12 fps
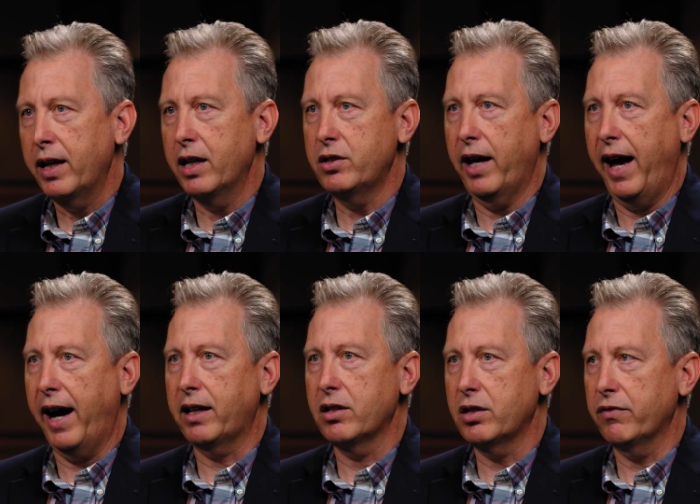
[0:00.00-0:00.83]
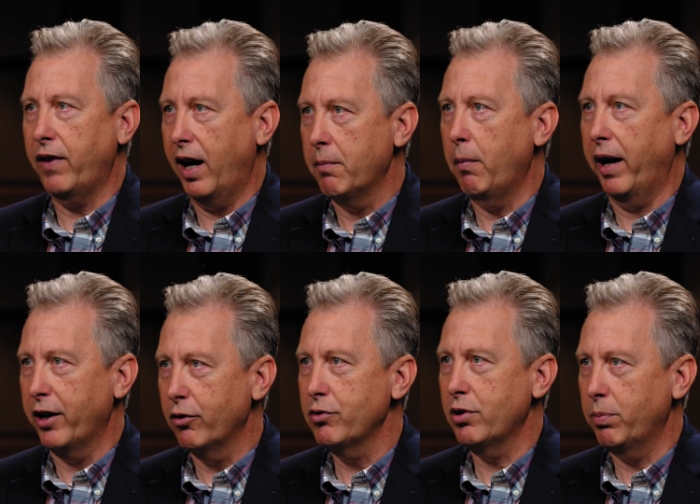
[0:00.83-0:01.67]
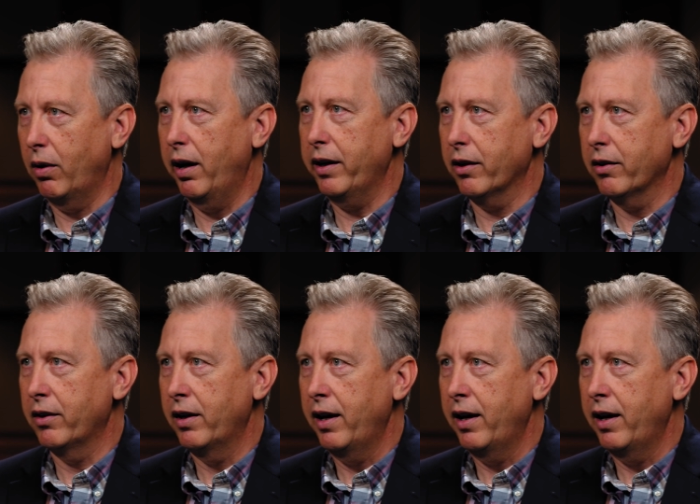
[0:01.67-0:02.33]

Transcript: is to act as if I'm my own supplier,